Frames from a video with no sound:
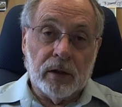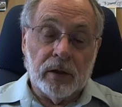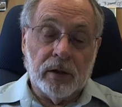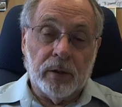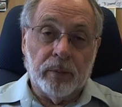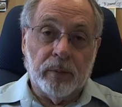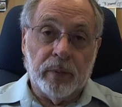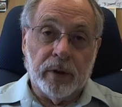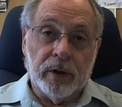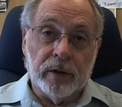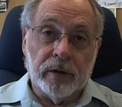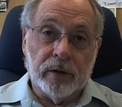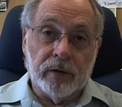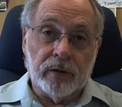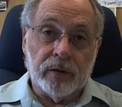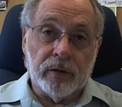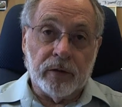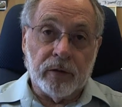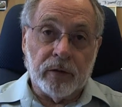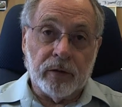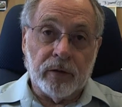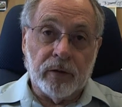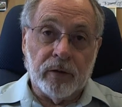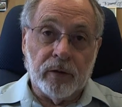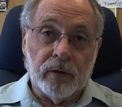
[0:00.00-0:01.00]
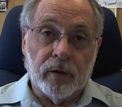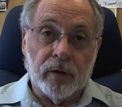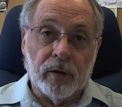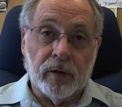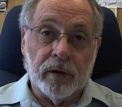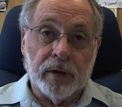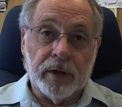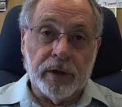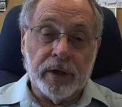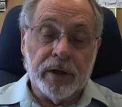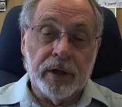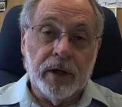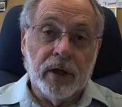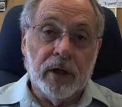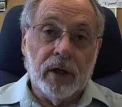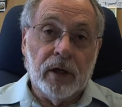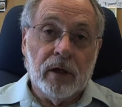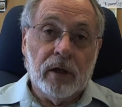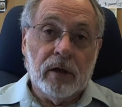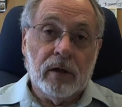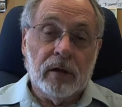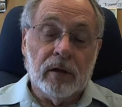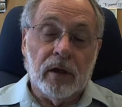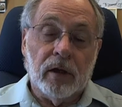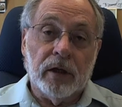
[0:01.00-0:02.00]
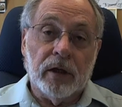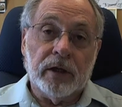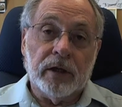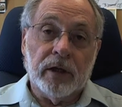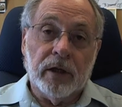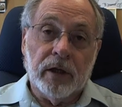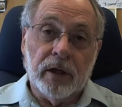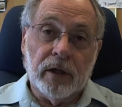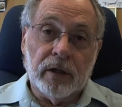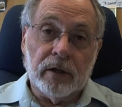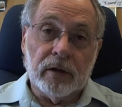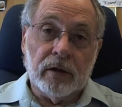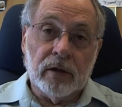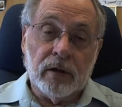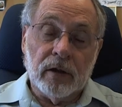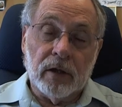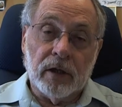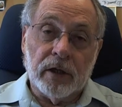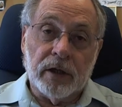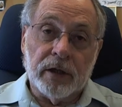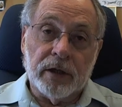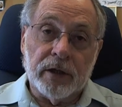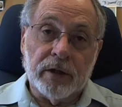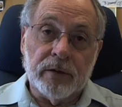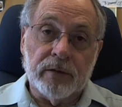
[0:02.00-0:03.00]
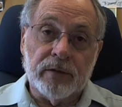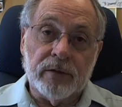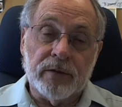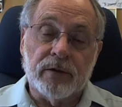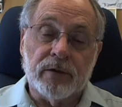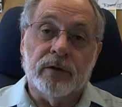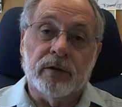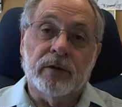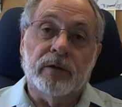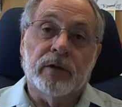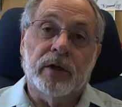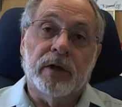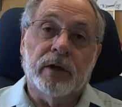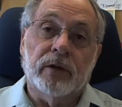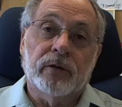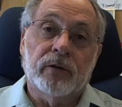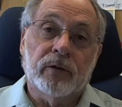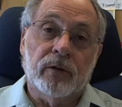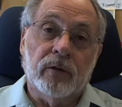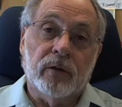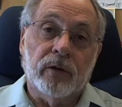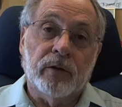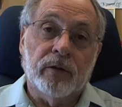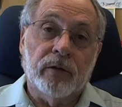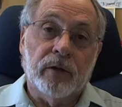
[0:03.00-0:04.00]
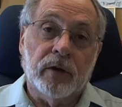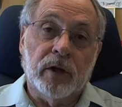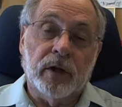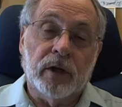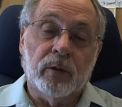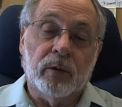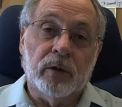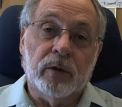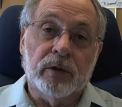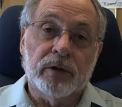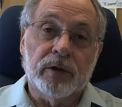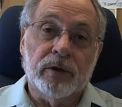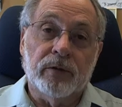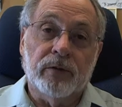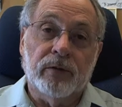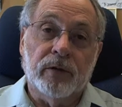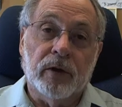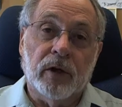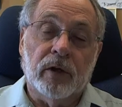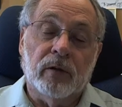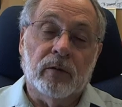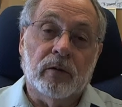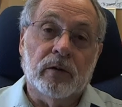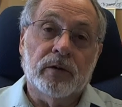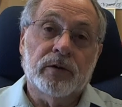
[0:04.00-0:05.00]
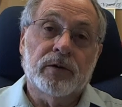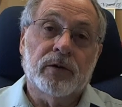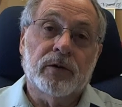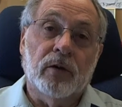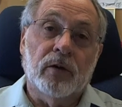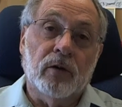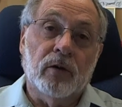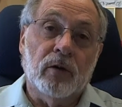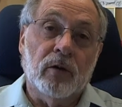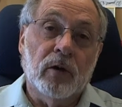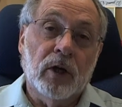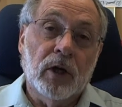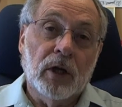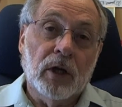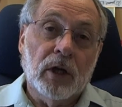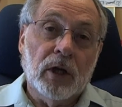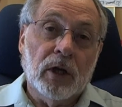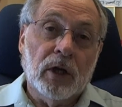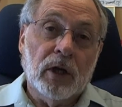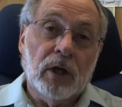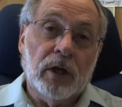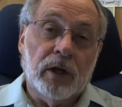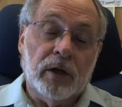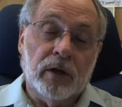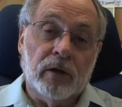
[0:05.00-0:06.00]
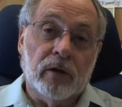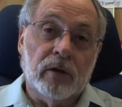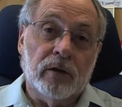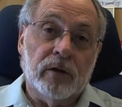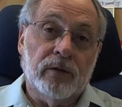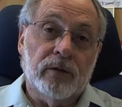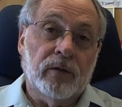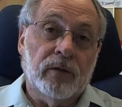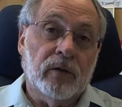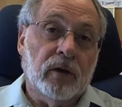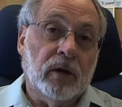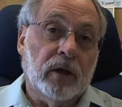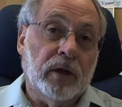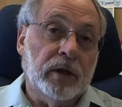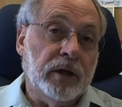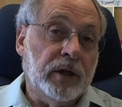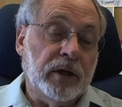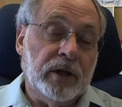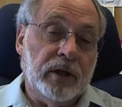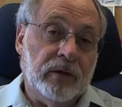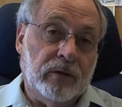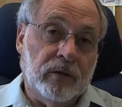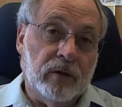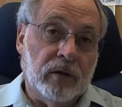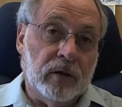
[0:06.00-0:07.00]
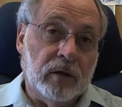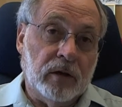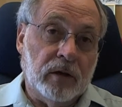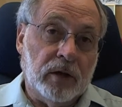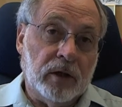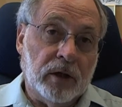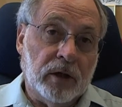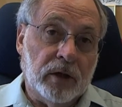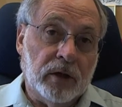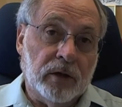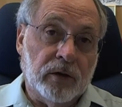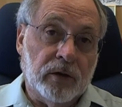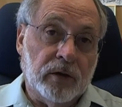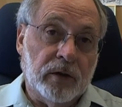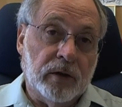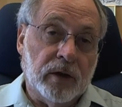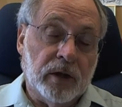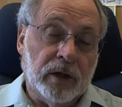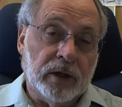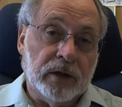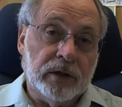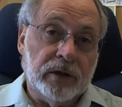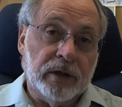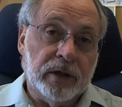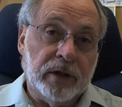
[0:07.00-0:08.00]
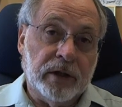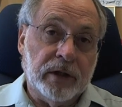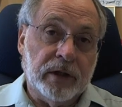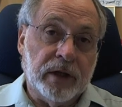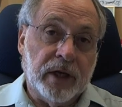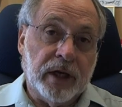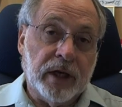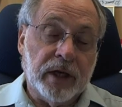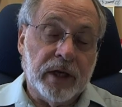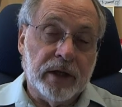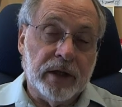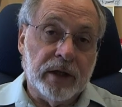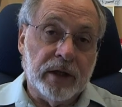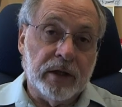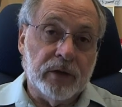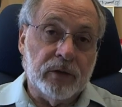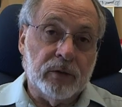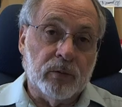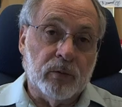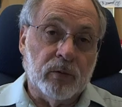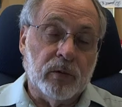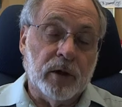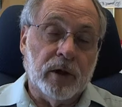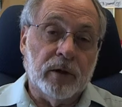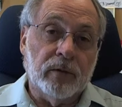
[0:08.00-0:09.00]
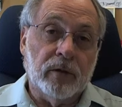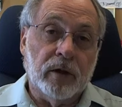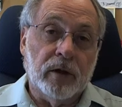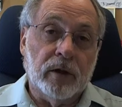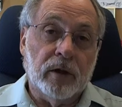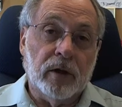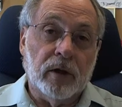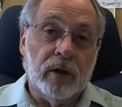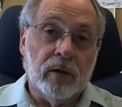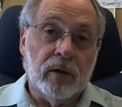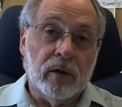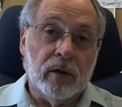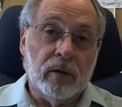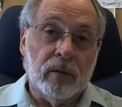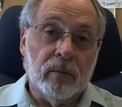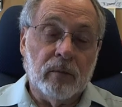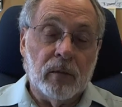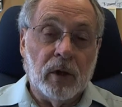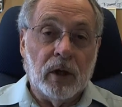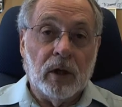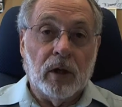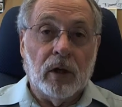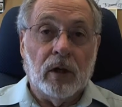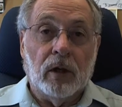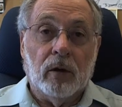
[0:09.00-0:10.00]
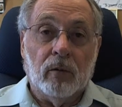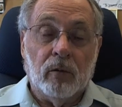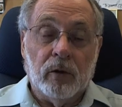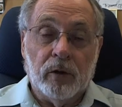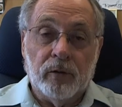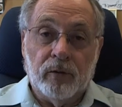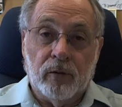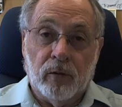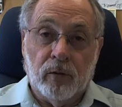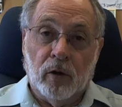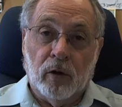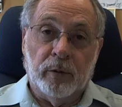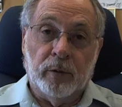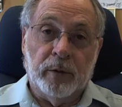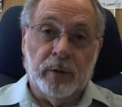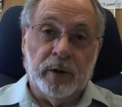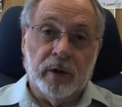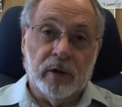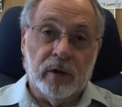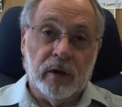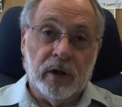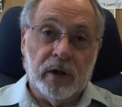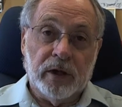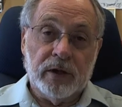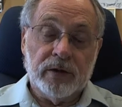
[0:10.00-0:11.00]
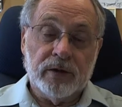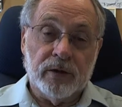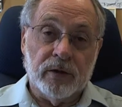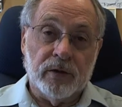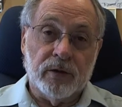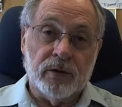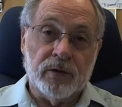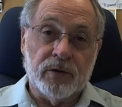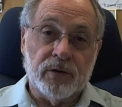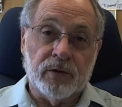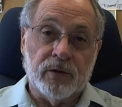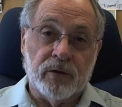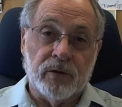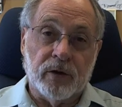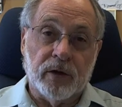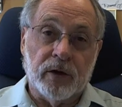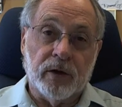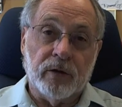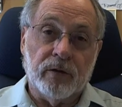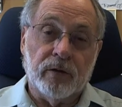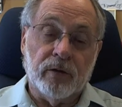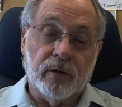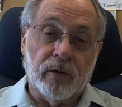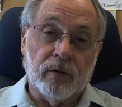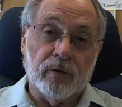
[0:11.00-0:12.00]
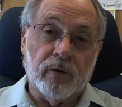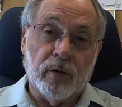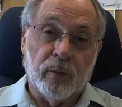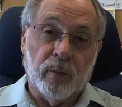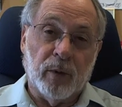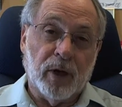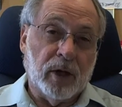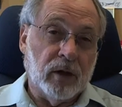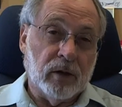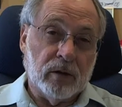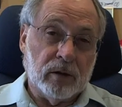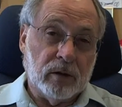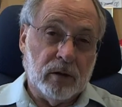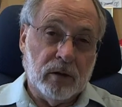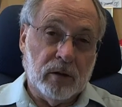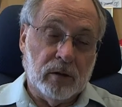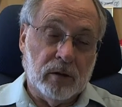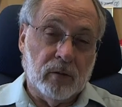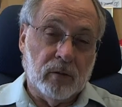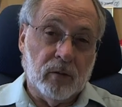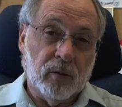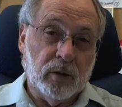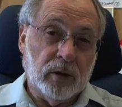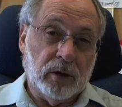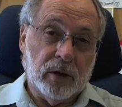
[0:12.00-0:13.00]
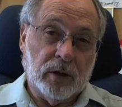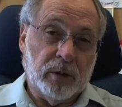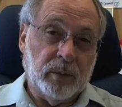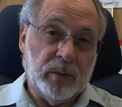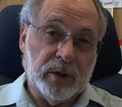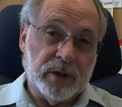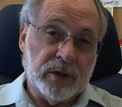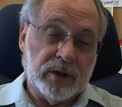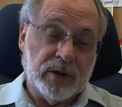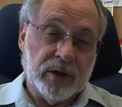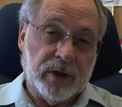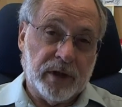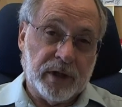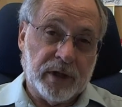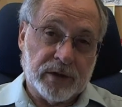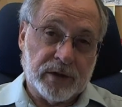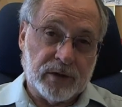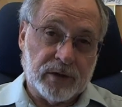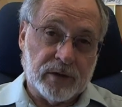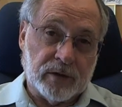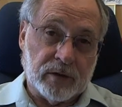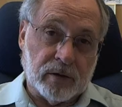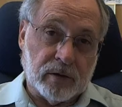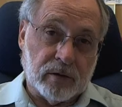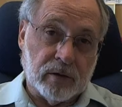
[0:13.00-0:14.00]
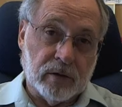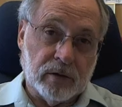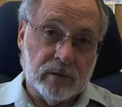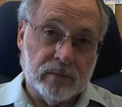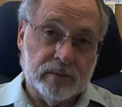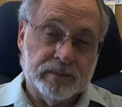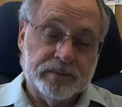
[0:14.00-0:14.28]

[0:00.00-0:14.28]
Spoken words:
dependency theory, like enclaves and that sort of thing, which he felt were so ill-defined even in the 1980s reformulations that the model couldn't really be tested.